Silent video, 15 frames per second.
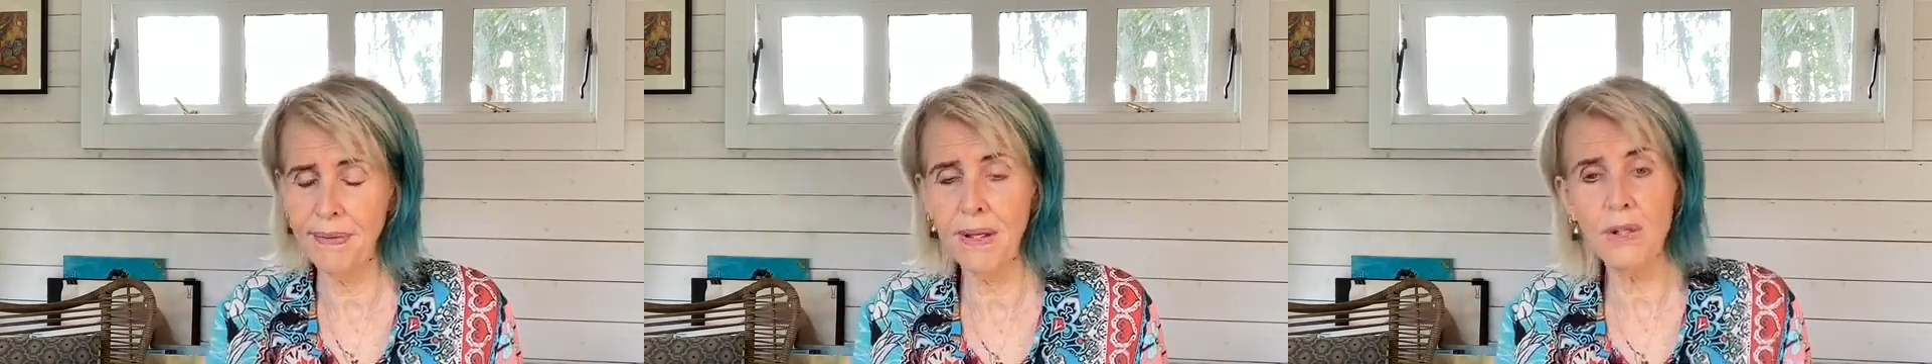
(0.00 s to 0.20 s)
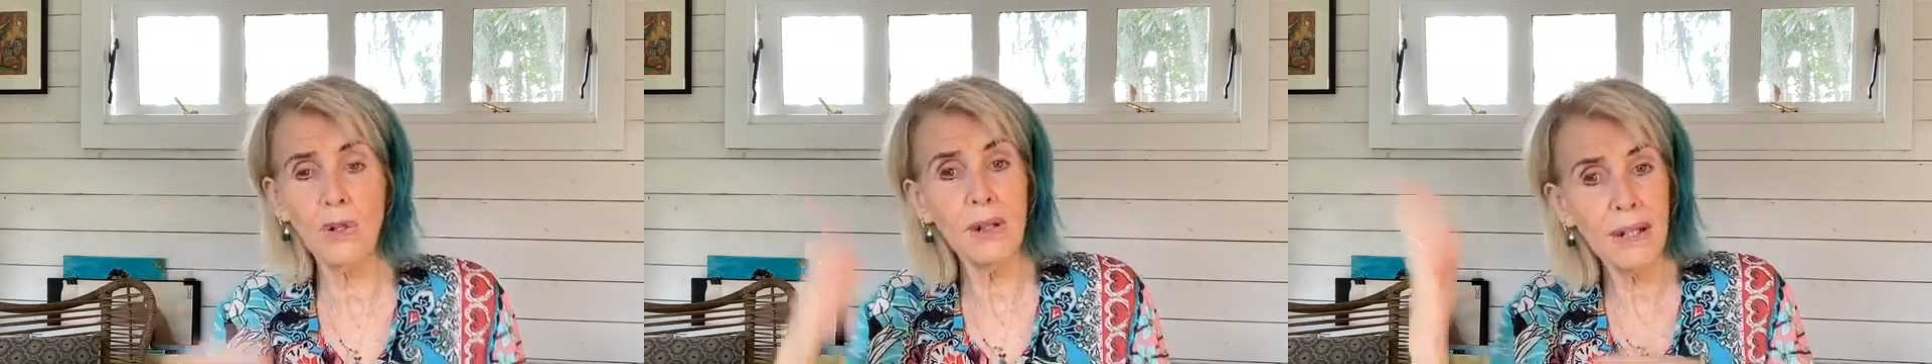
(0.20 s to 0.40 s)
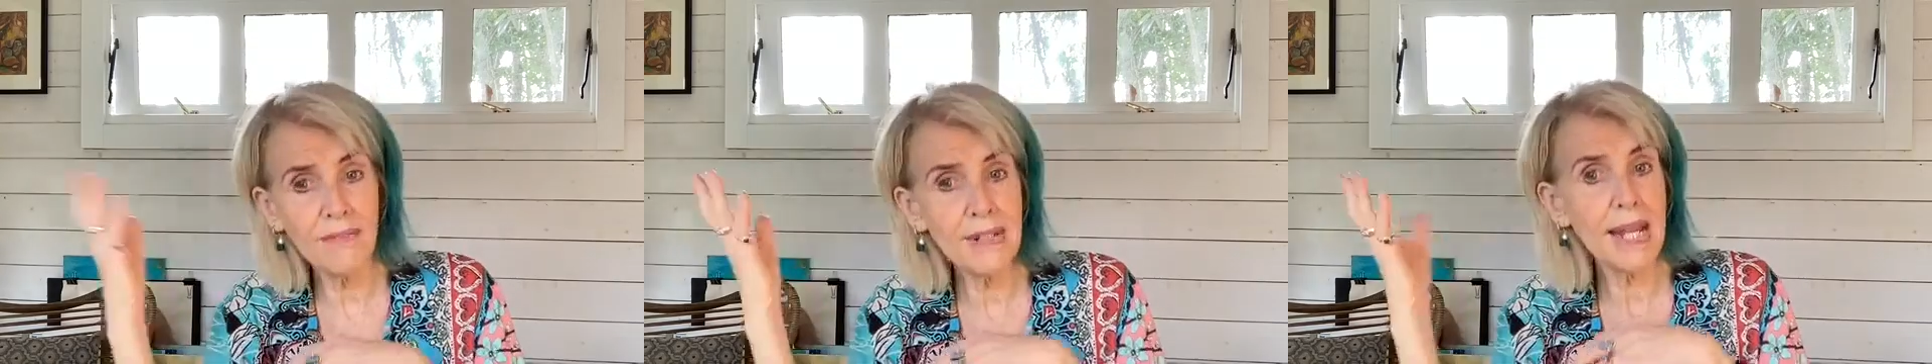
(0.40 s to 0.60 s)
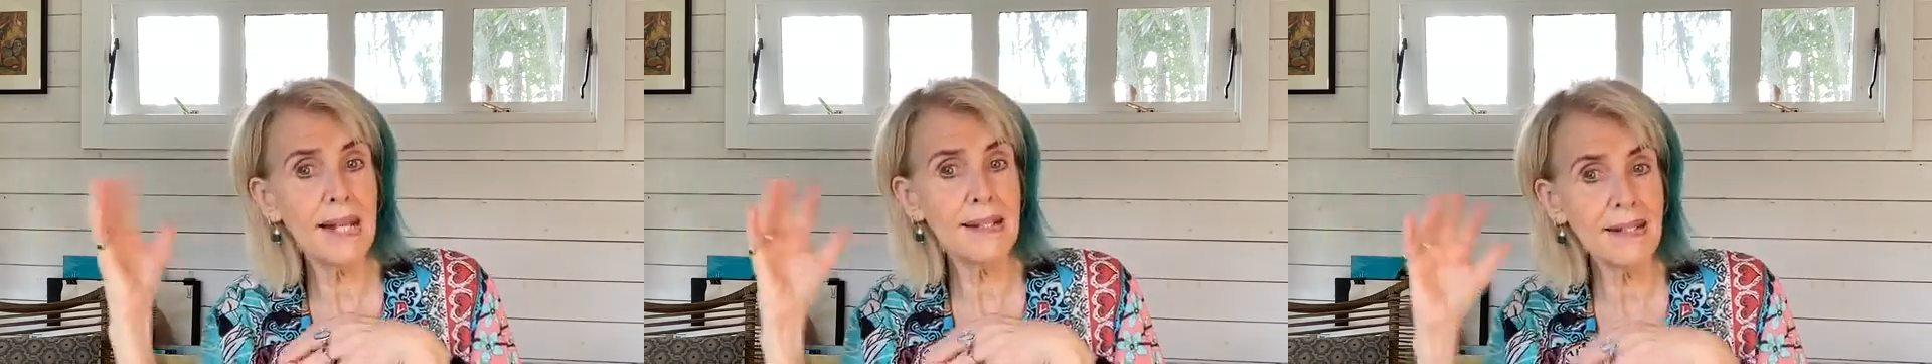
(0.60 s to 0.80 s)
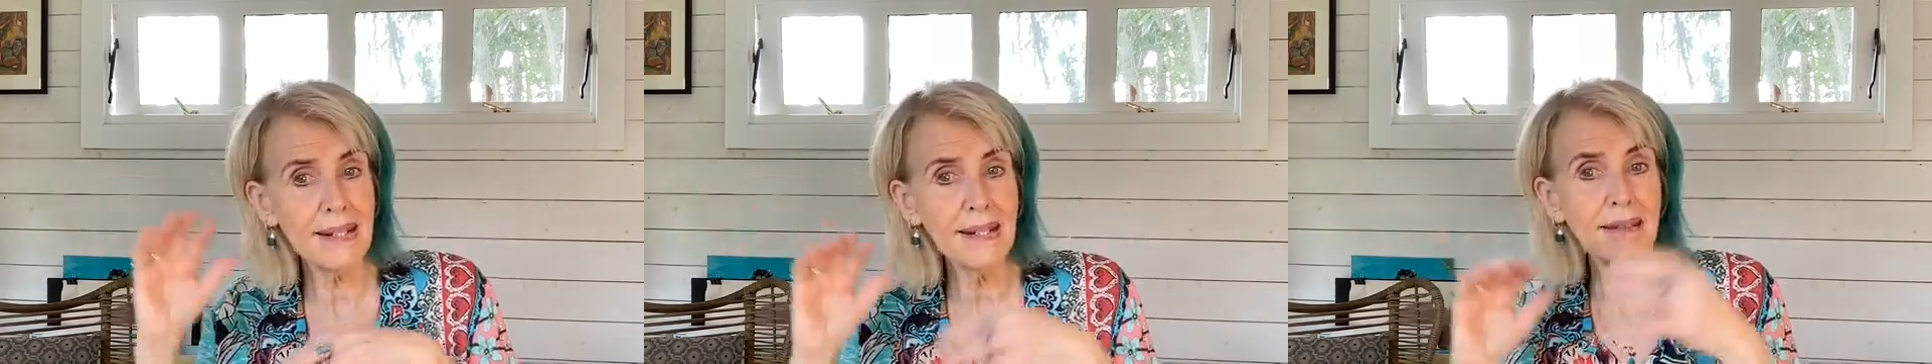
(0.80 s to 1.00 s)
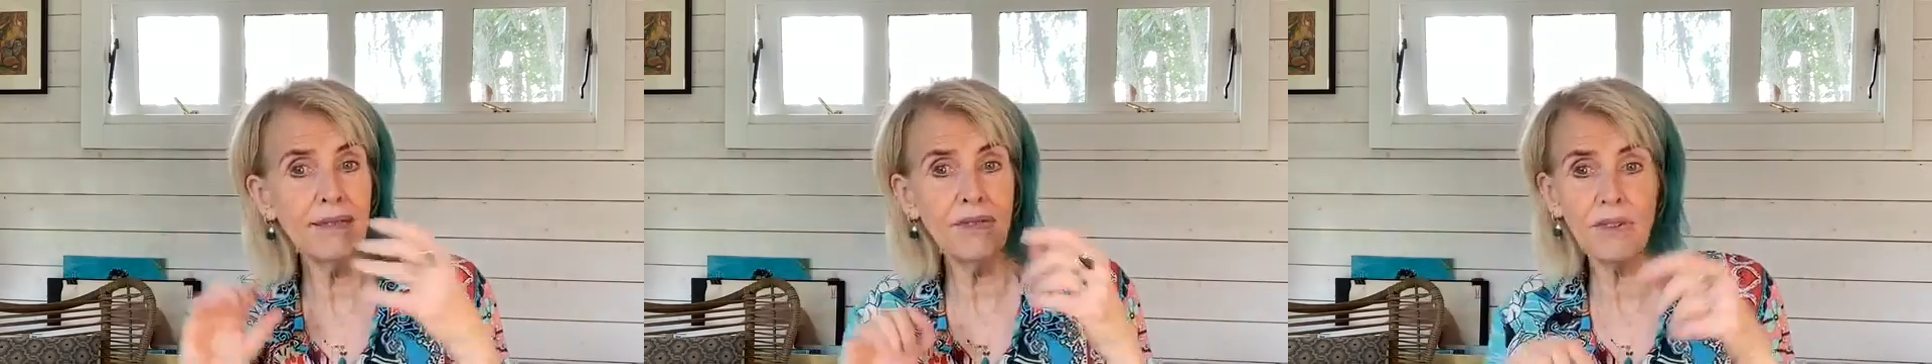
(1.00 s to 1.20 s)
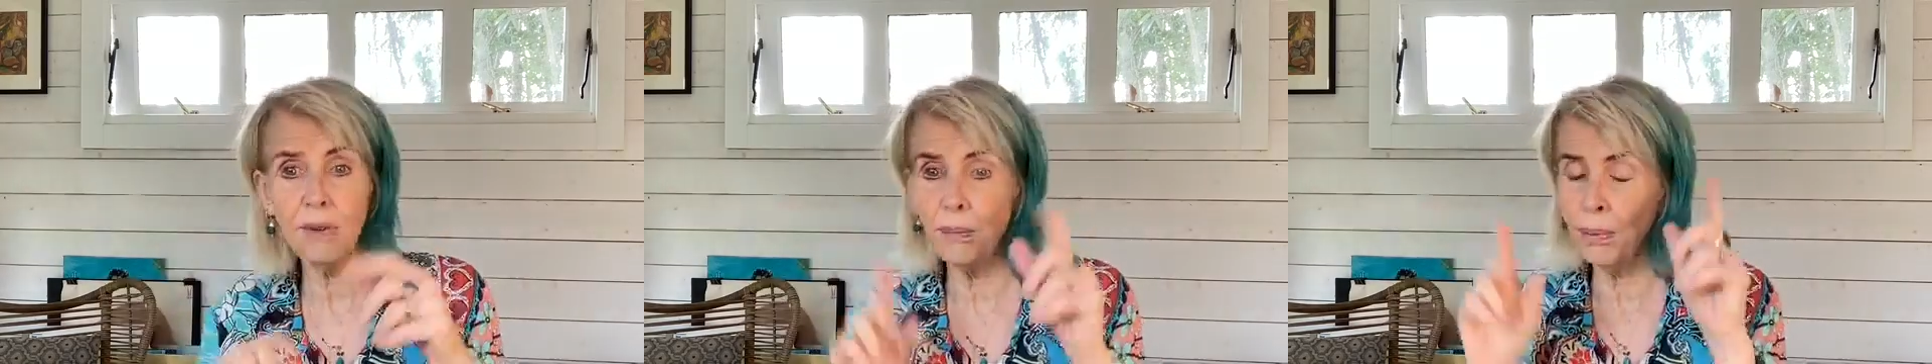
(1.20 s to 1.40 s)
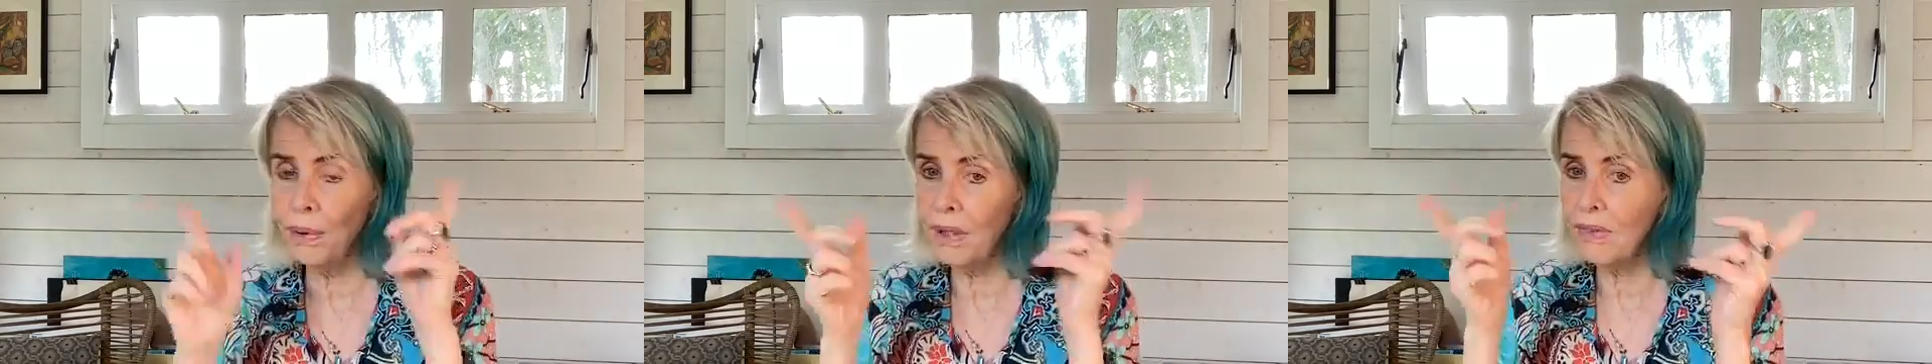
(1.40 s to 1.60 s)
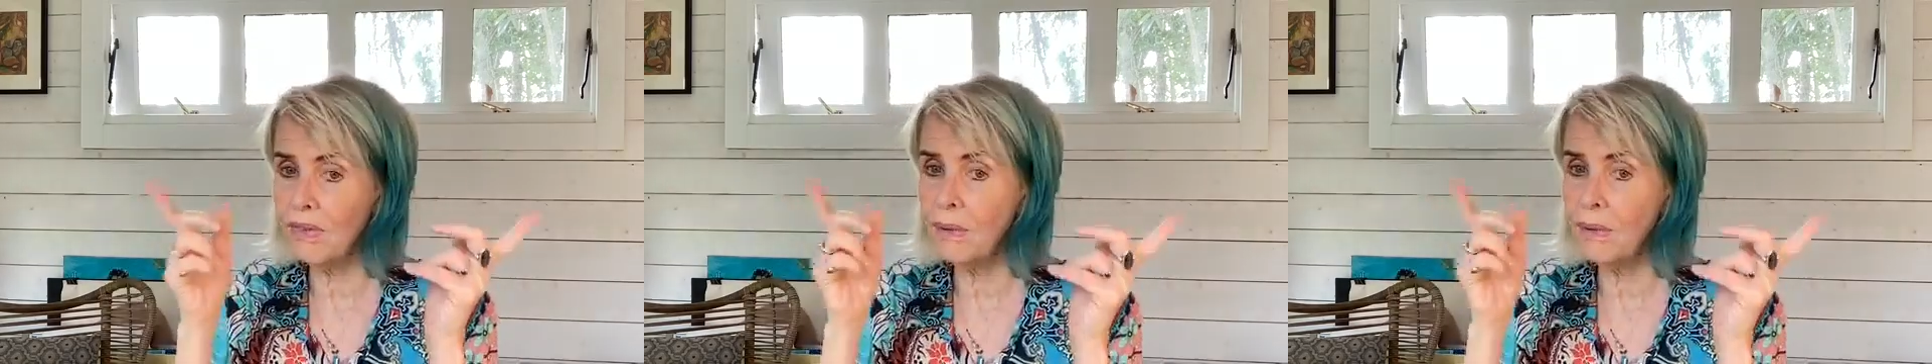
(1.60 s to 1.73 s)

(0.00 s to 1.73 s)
I do love dancing, so put on